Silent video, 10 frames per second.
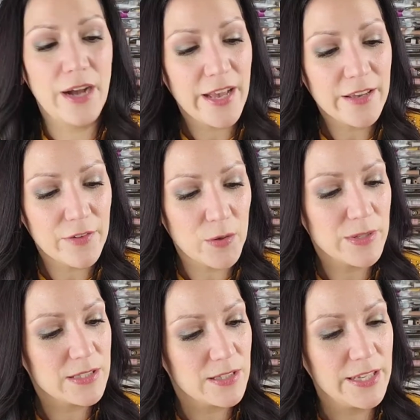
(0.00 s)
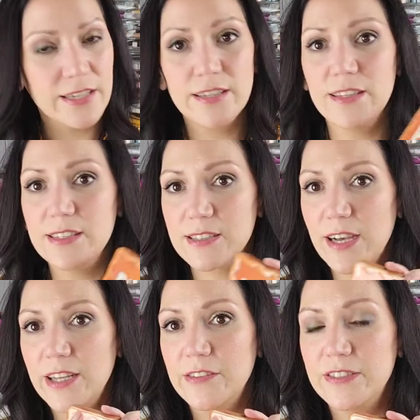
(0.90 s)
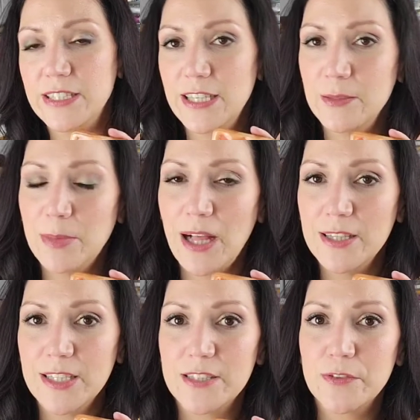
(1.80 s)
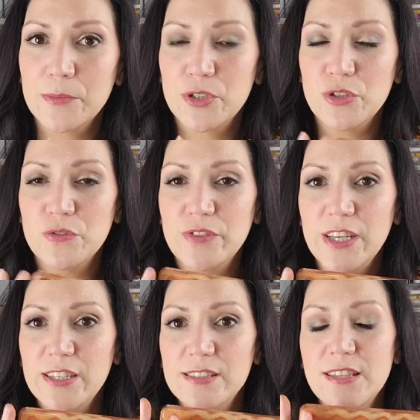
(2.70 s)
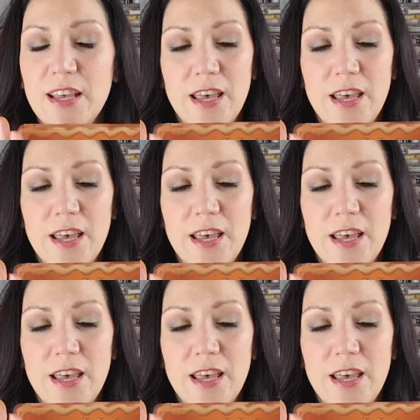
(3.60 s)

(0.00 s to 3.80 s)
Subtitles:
I have always liked these kind of tin palettes from Too Faced,